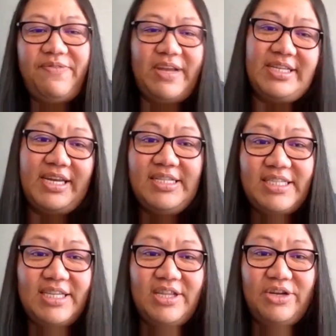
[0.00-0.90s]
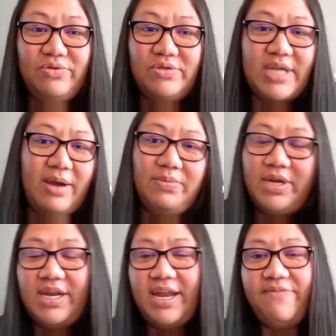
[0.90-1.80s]
If I didn't see the news, I
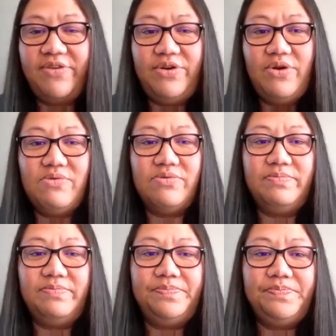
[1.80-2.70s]
would have never known.